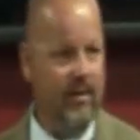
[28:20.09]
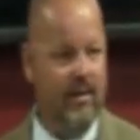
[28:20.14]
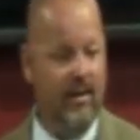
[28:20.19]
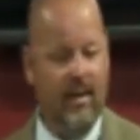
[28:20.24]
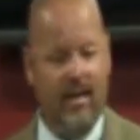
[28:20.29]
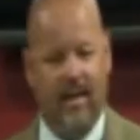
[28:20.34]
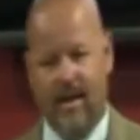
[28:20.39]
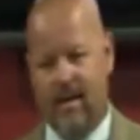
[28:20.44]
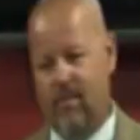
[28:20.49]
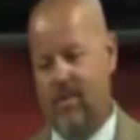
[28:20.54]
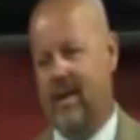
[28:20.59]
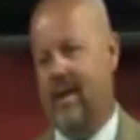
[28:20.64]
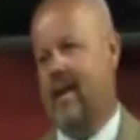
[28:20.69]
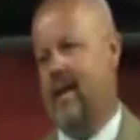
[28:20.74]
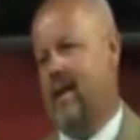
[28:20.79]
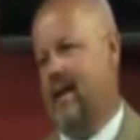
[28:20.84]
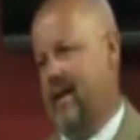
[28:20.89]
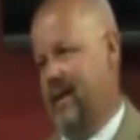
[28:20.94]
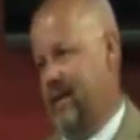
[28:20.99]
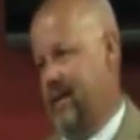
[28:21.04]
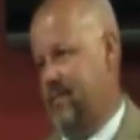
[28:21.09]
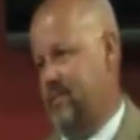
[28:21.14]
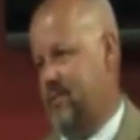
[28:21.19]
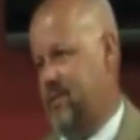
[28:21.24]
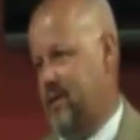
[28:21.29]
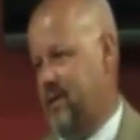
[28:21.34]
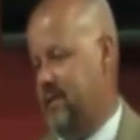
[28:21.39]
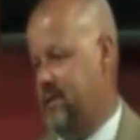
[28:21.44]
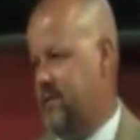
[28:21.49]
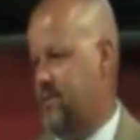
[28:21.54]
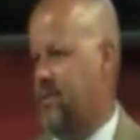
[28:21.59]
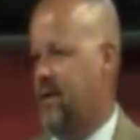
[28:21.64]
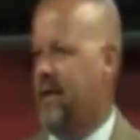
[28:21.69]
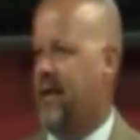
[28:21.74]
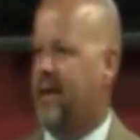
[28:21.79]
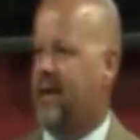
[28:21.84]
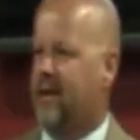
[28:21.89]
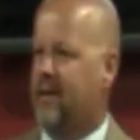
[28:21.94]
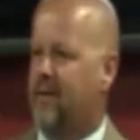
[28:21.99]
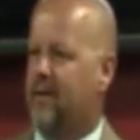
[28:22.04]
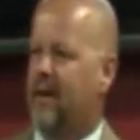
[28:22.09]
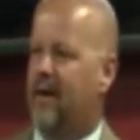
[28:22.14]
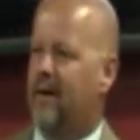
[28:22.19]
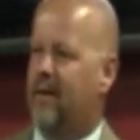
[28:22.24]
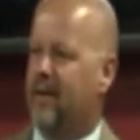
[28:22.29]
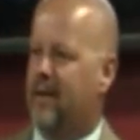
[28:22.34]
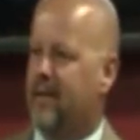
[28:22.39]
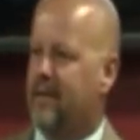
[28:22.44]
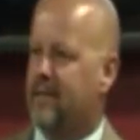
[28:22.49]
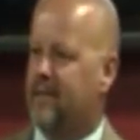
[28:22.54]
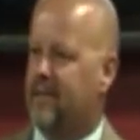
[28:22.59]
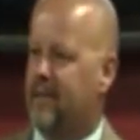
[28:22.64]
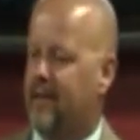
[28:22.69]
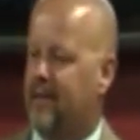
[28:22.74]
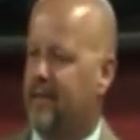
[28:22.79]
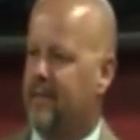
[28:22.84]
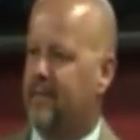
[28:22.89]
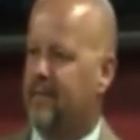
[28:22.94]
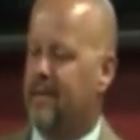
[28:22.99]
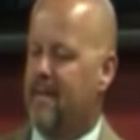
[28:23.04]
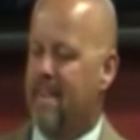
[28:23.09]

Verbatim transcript: And yeah, we got to lay up treasures. We got to do all that stuff.